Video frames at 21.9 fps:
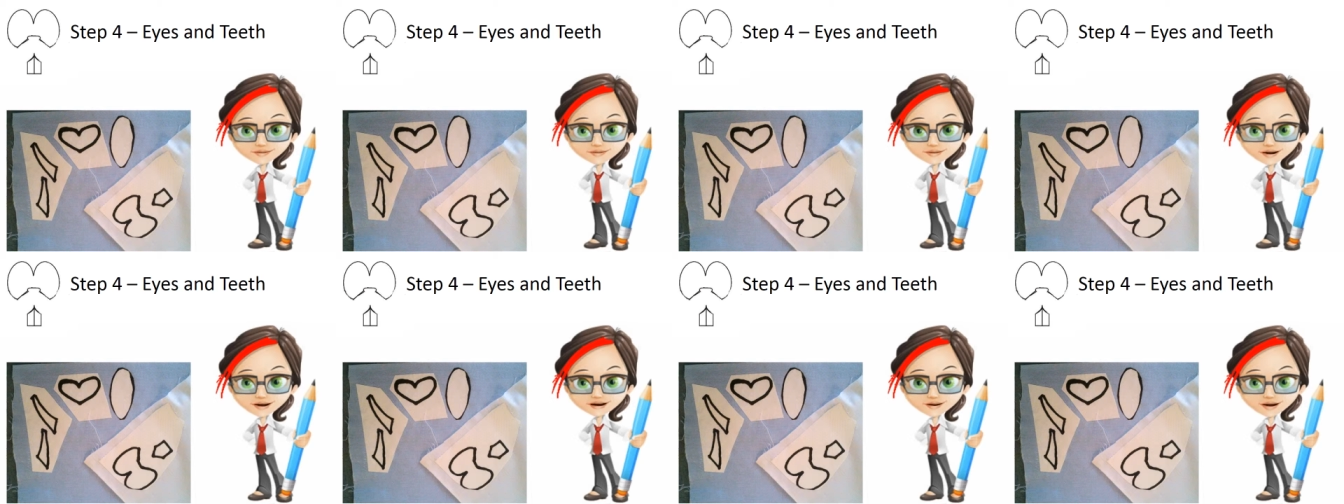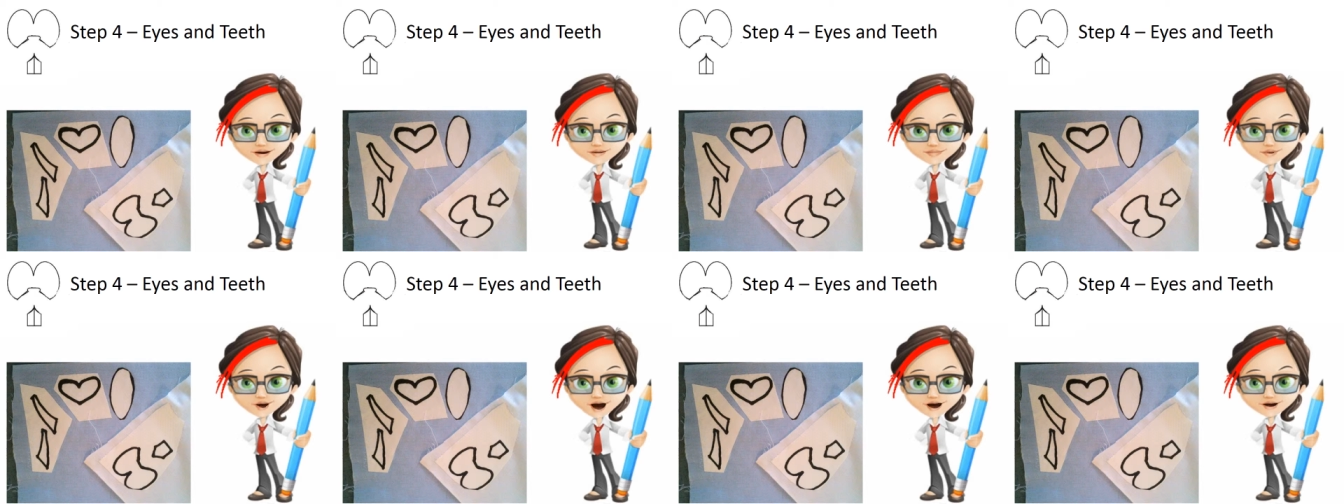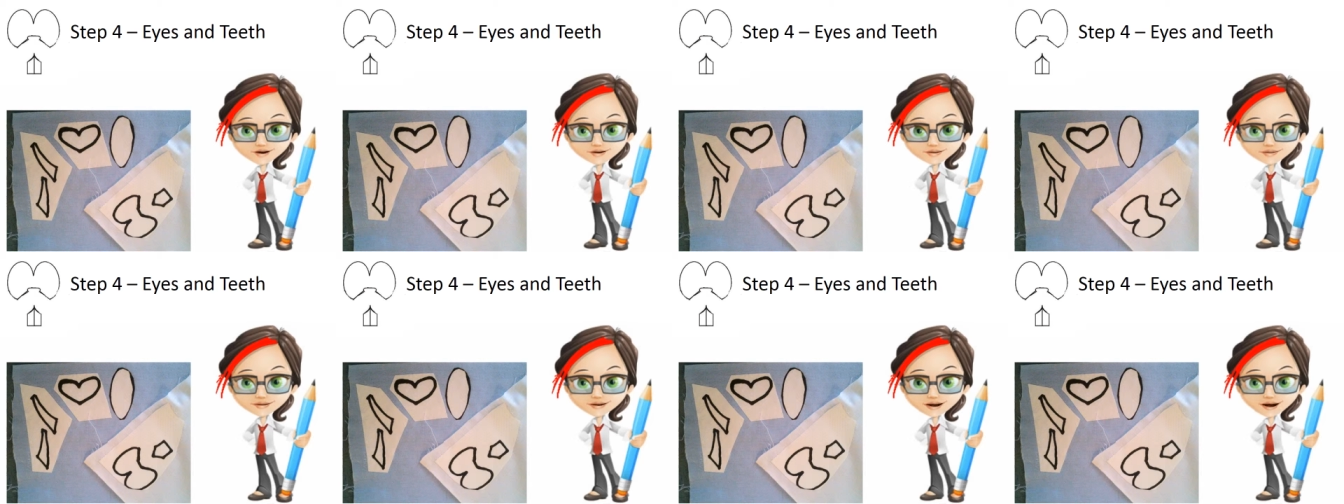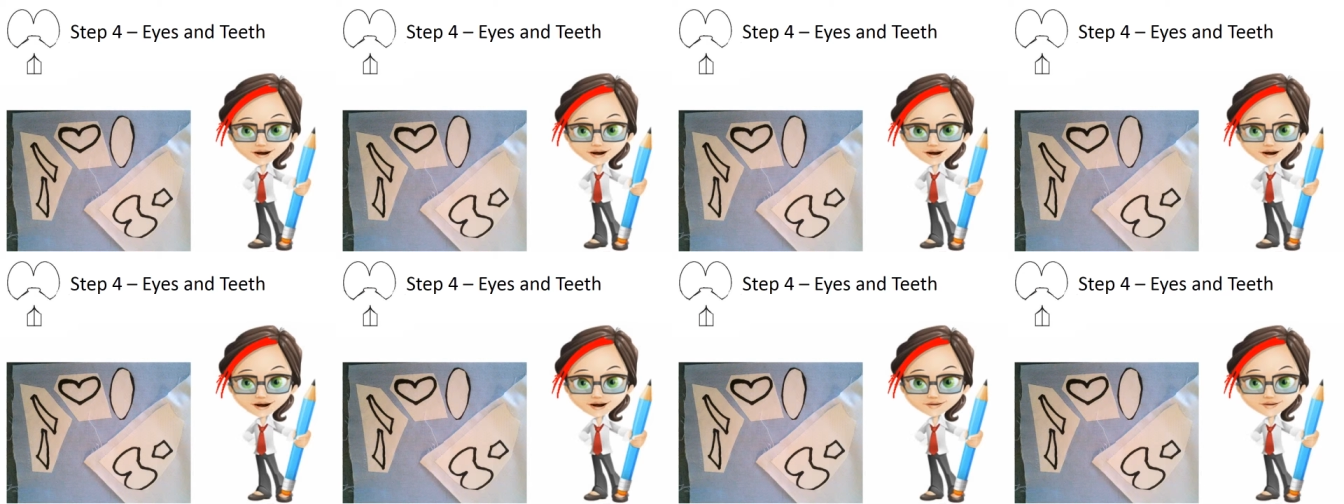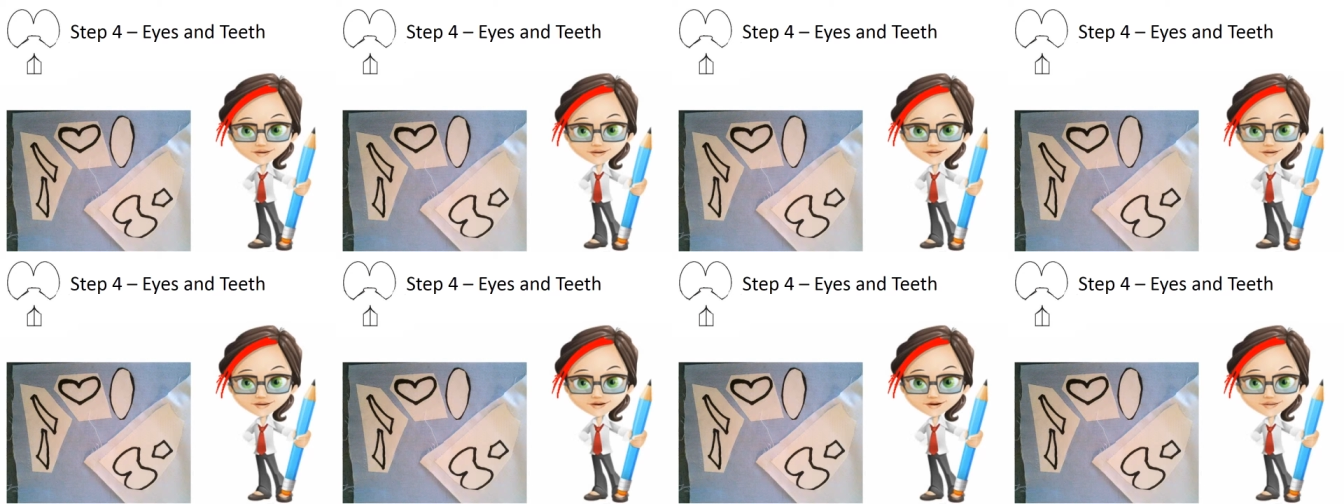As before,
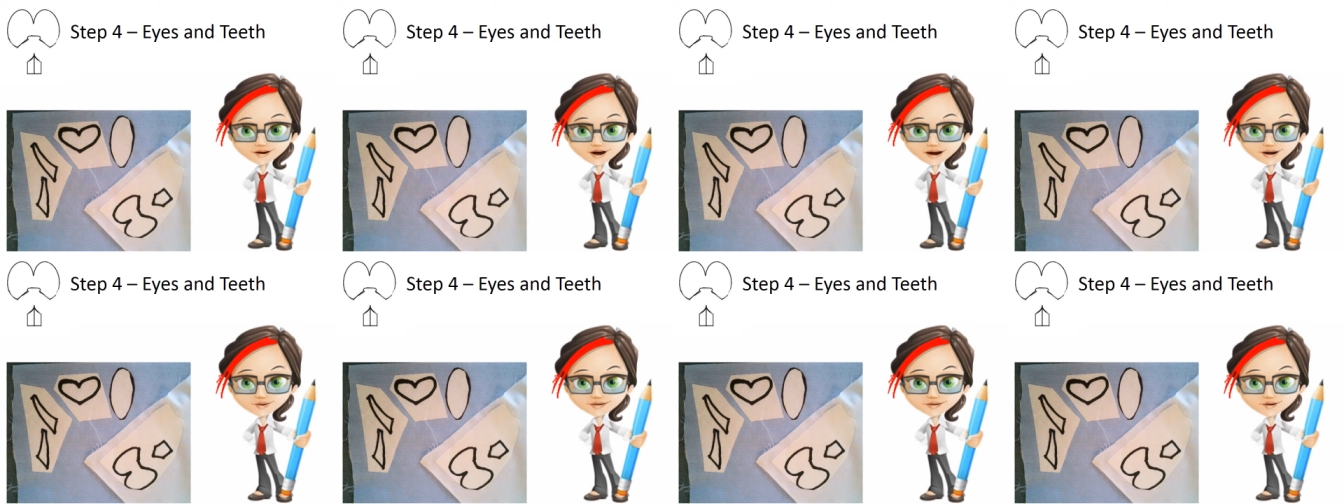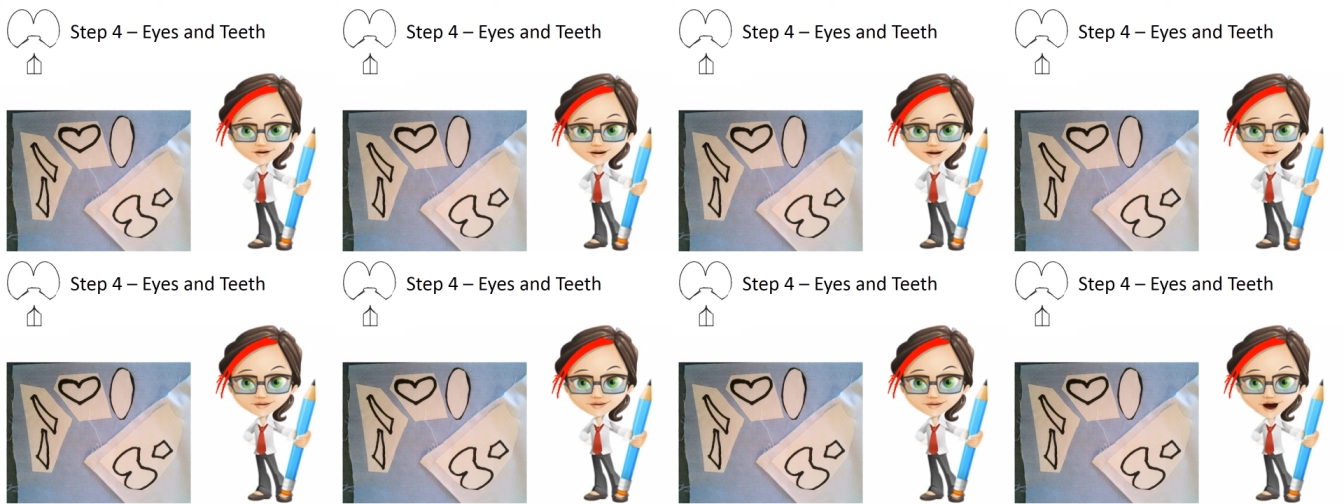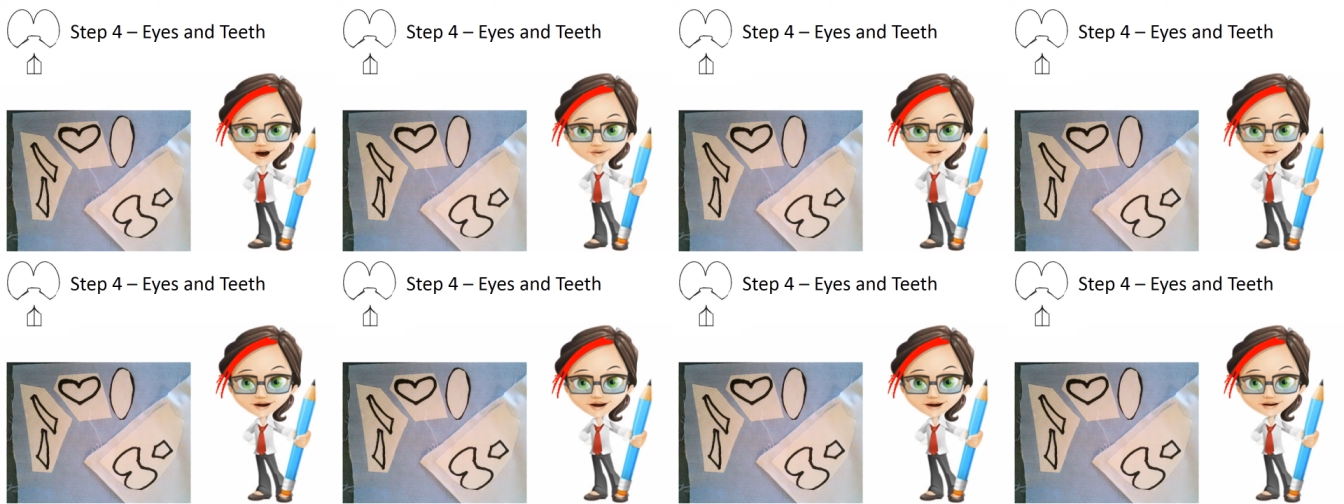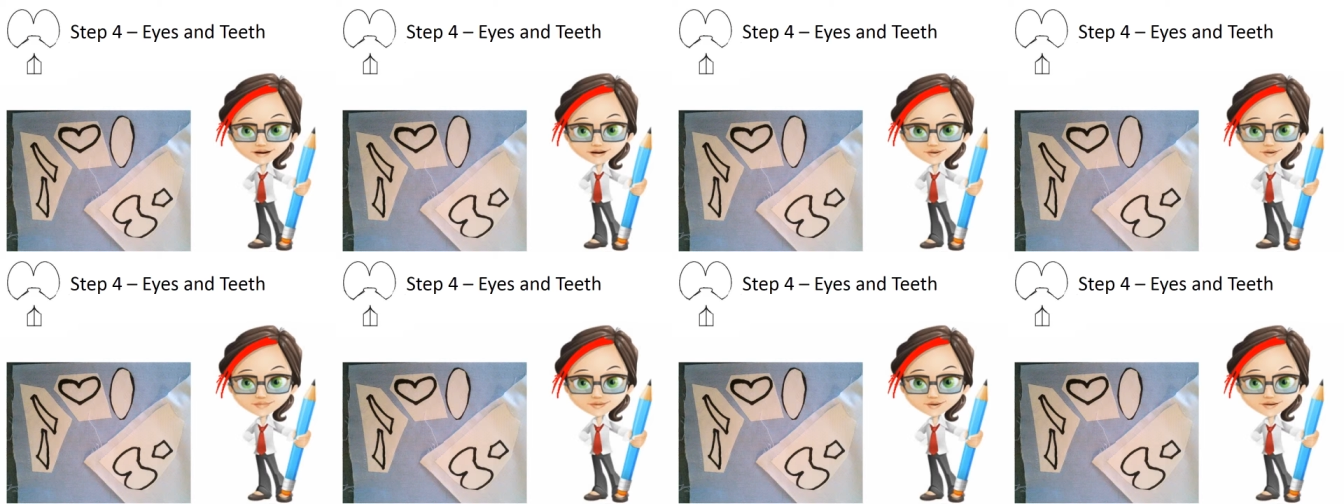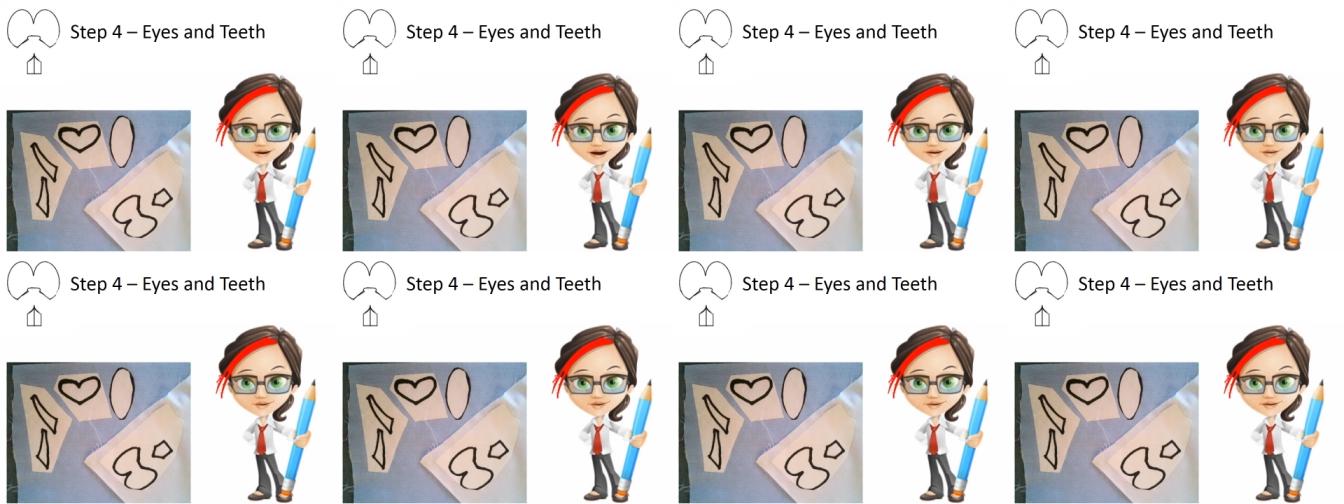iron the fabric before pressing the
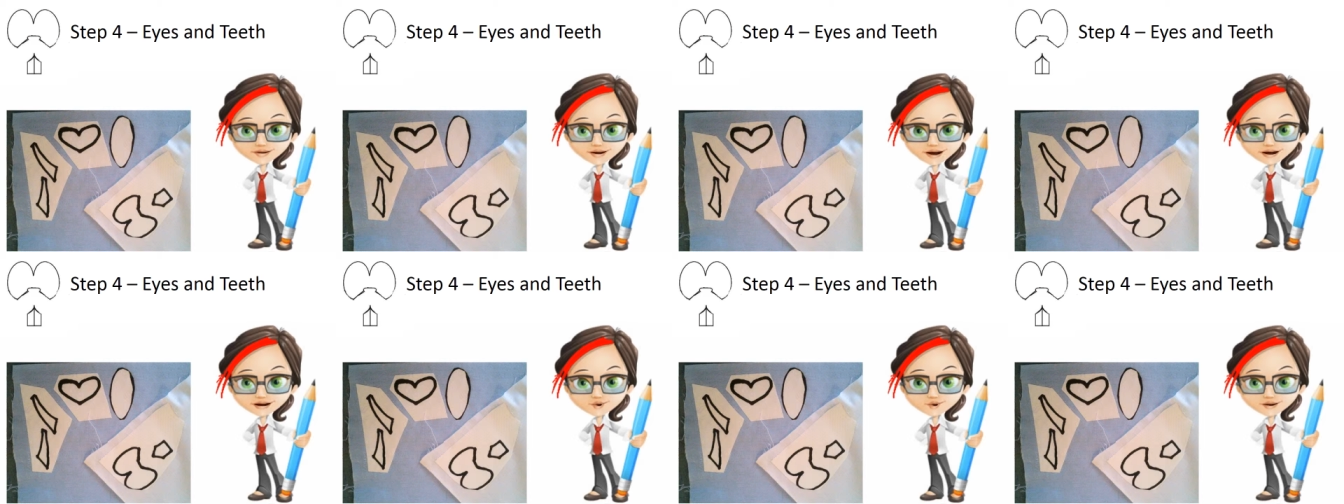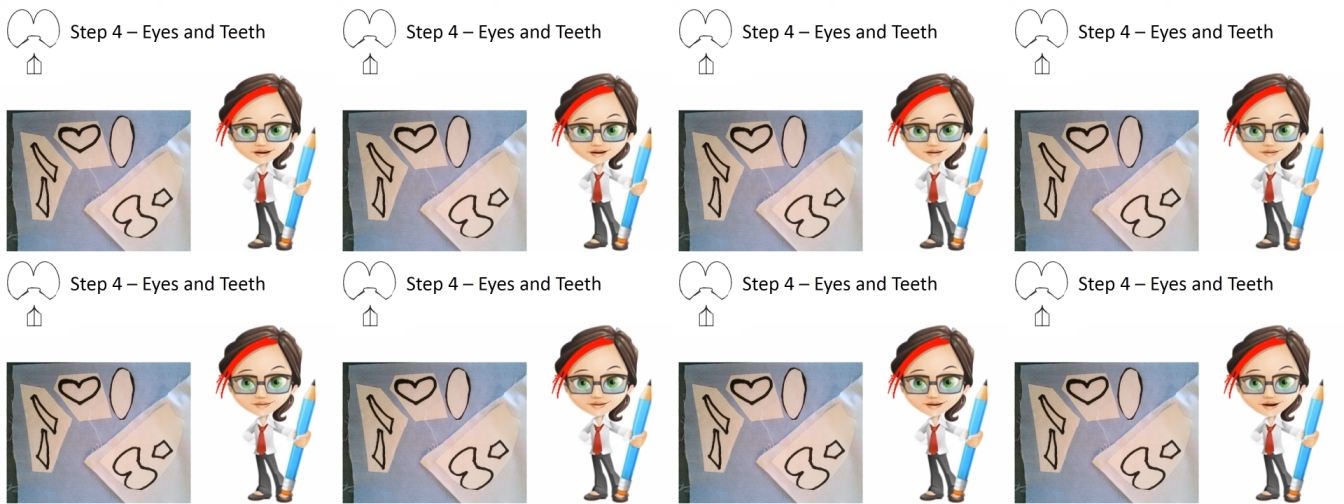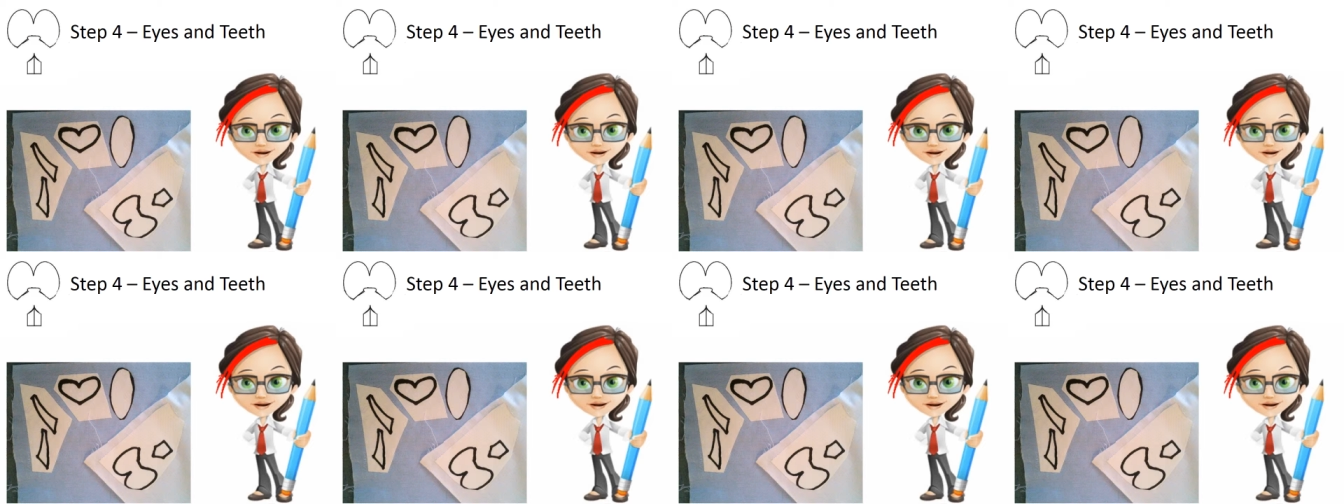pattern pieces,